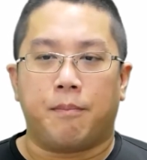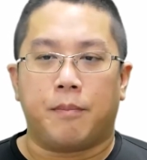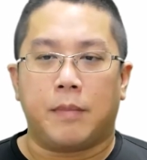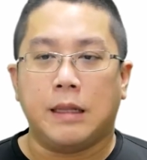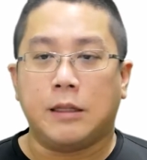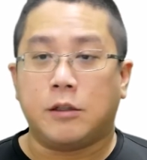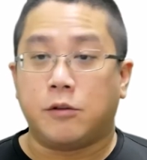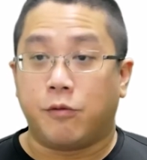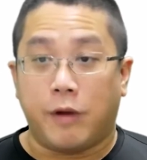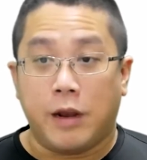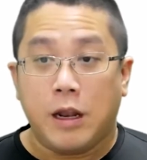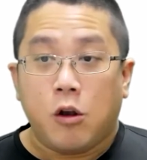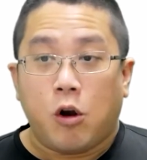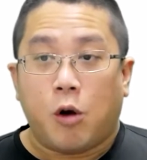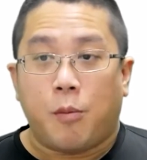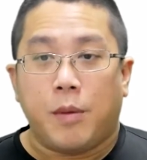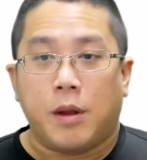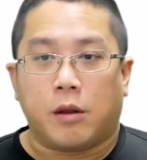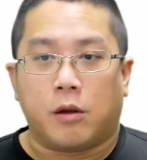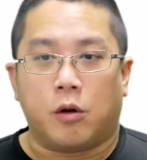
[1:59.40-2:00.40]
It's really
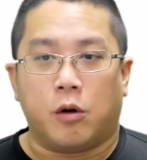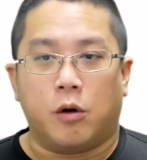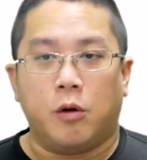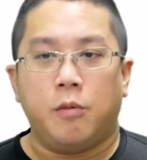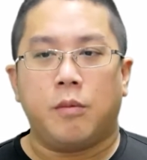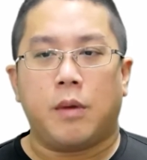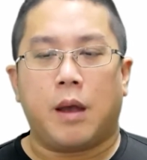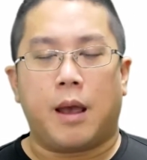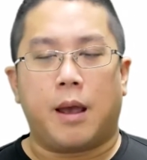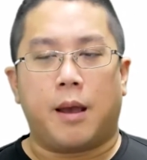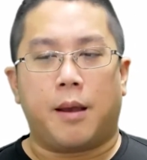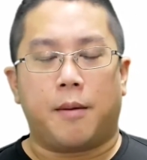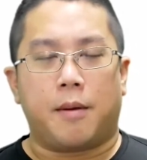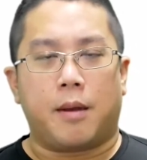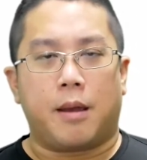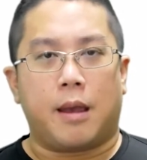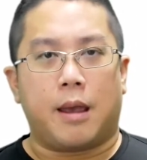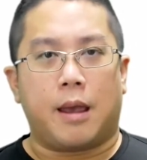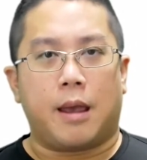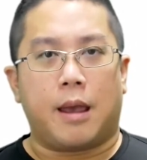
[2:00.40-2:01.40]
common,
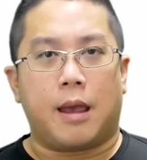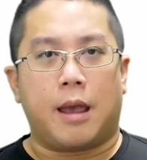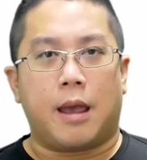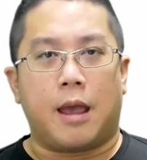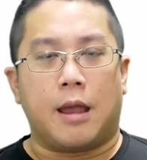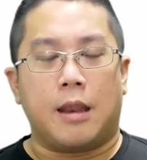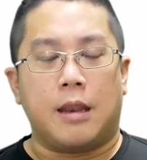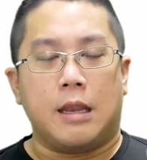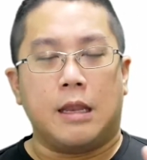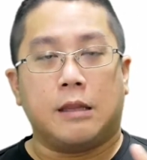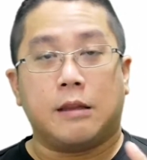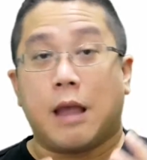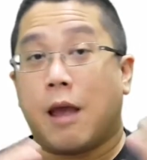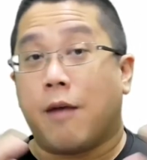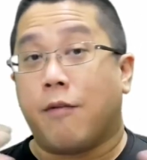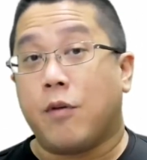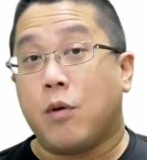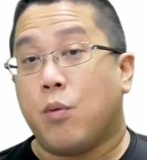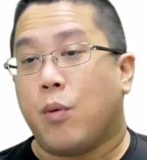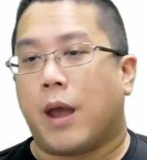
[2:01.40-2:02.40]
and it's
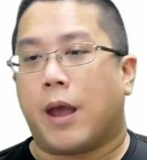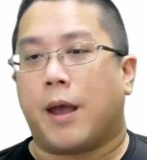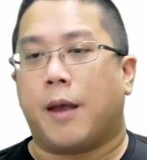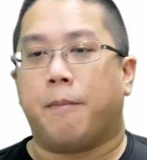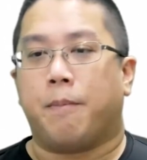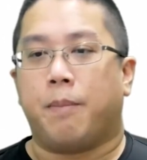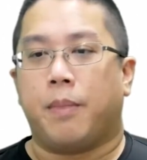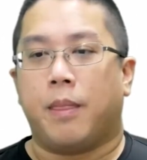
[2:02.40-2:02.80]
everywhere.